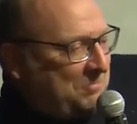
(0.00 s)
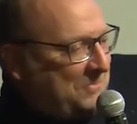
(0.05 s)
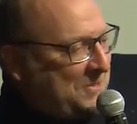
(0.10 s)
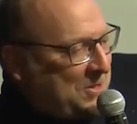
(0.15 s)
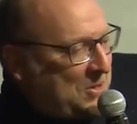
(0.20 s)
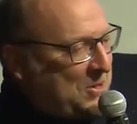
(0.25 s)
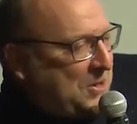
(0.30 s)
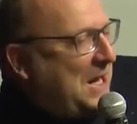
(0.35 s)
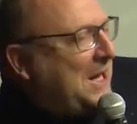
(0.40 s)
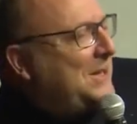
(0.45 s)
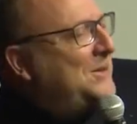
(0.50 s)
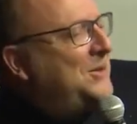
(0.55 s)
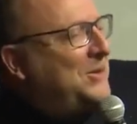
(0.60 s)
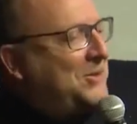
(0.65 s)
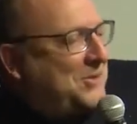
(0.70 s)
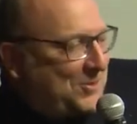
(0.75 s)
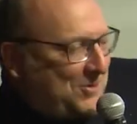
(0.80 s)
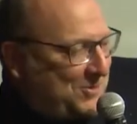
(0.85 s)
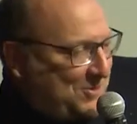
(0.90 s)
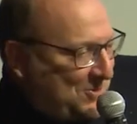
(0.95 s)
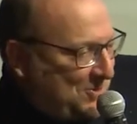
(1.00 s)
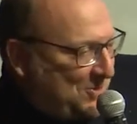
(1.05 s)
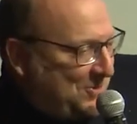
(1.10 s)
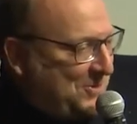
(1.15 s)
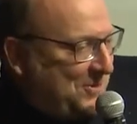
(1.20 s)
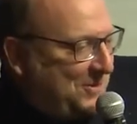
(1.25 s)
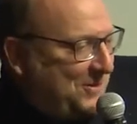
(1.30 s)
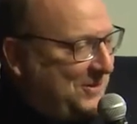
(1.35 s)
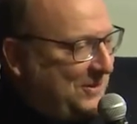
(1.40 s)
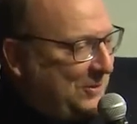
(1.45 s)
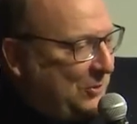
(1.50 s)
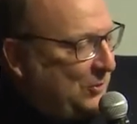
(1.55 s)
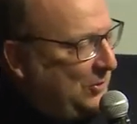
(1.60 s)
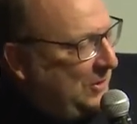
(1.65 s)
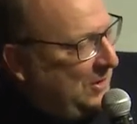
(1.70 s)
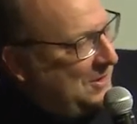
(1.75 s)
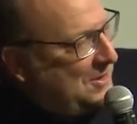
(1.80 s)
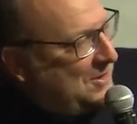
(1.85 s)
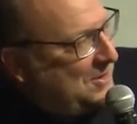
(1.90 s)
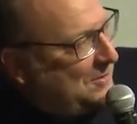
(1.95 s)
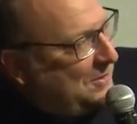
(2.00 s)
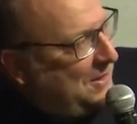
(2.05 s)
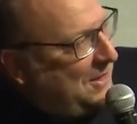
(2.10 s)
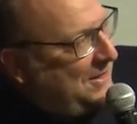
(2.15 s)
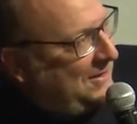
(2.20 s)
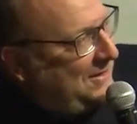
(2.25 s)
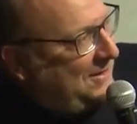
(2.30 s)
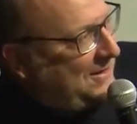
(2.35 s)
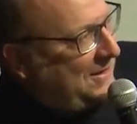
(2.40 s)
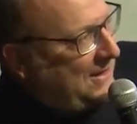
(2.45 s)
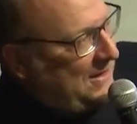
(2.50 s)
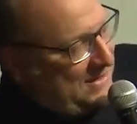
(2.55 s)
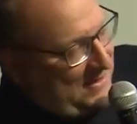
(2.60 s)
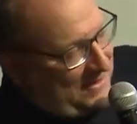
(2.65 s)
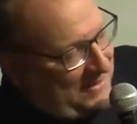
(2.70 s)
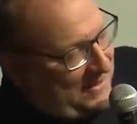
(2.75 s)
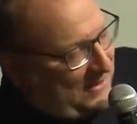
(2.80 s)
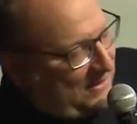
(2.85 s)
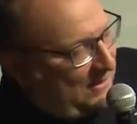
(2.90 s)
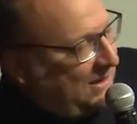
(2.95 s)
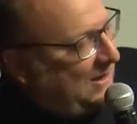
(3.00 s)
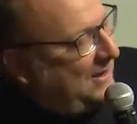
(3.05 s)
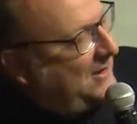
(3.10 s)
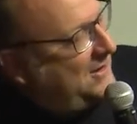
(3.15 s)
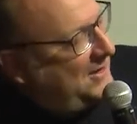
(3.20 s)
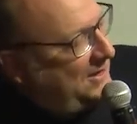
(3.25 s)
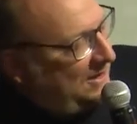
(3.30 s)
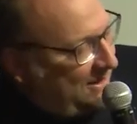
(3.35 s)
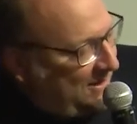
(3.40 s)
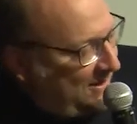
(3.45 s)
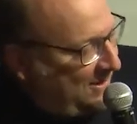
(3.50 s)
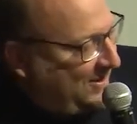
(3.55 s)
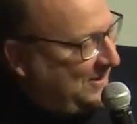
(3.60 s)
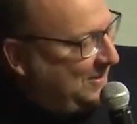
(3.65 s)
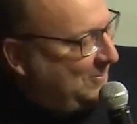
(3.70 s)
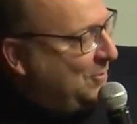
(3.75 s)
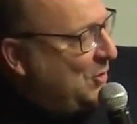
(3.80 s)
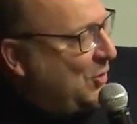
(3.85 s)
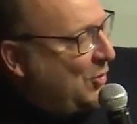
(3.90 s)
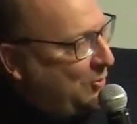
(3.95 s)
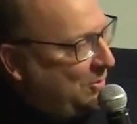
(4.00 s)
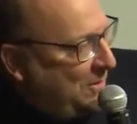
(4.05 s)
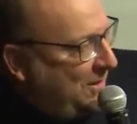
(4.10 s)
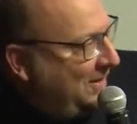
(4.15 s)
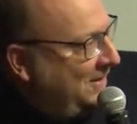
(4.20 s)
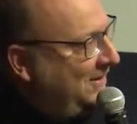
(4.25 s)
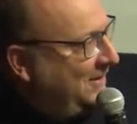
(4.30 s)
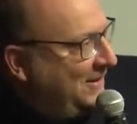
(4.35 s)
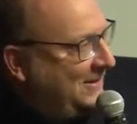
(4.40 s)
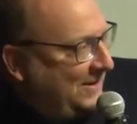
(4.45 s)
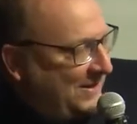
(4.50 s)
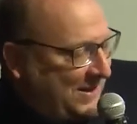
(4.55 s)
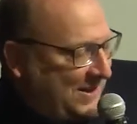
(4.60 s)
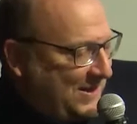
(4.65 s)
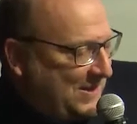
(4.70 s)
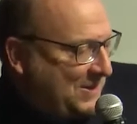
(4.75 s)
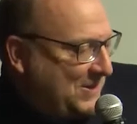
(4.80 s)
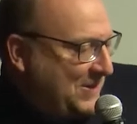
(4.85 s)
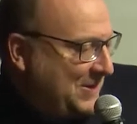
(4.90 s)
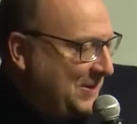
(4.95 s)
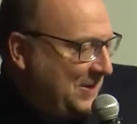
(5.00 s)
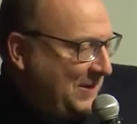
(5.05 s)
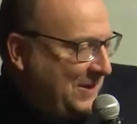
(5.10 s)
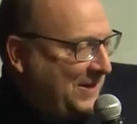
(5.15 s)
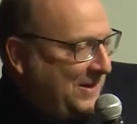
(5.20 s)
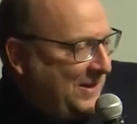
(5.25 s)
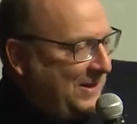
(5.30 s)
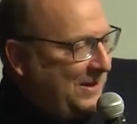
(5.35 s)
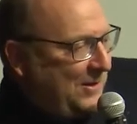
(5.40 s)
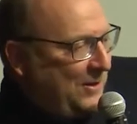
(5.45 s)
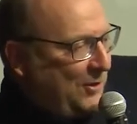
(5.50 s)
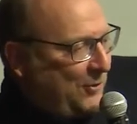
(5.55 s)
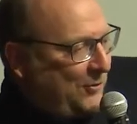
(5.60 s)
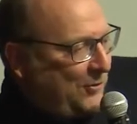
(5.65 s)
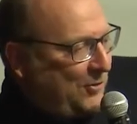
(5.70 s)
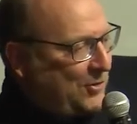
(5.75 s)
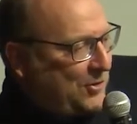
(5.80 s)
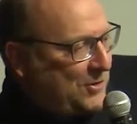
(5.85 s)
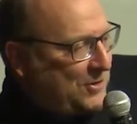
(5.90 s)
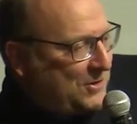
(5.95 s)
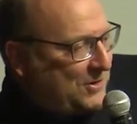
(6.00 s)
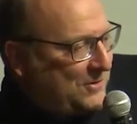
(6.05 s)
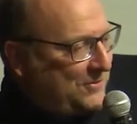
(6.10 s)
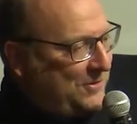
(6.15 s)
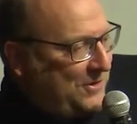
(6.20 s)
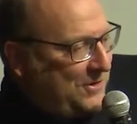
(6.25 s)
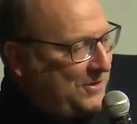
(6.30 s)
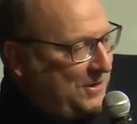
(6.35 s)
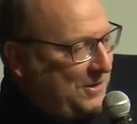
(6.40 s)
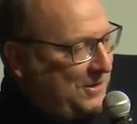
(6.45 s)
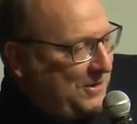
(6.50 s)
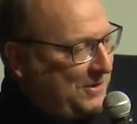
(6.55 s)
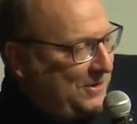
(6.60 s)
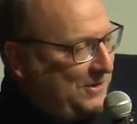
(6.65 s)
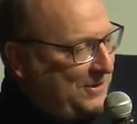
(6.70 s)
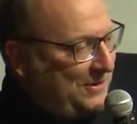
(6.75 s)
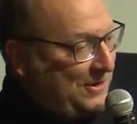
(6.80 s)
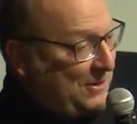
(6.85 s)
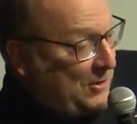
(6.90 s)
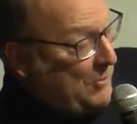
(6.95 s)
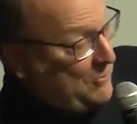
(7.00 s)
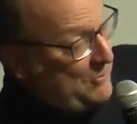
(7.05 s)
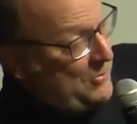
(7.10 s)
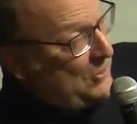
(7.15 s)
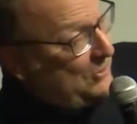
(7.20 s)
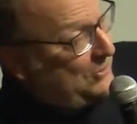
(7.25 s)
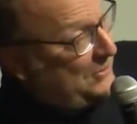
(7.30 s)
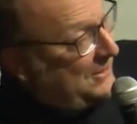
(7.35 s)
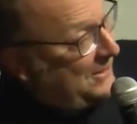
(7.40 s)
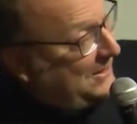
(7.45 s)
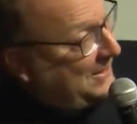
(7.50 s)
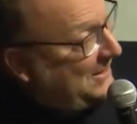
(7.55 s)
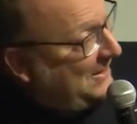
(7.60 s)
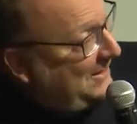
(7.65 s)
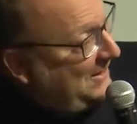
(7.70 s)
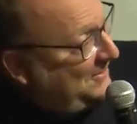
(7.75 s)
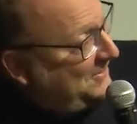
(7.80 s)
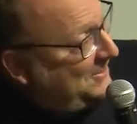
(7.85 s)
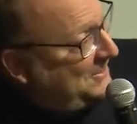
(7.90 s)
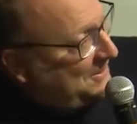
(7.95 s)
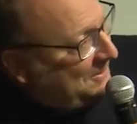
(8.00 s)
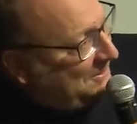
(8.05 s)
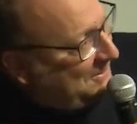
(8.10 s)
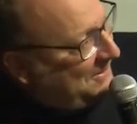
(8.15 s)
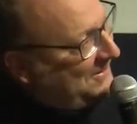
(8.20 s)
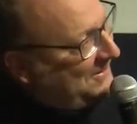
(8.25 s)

connected to this, right? It has a cathartic moment. It has, of course, a very therapeutic even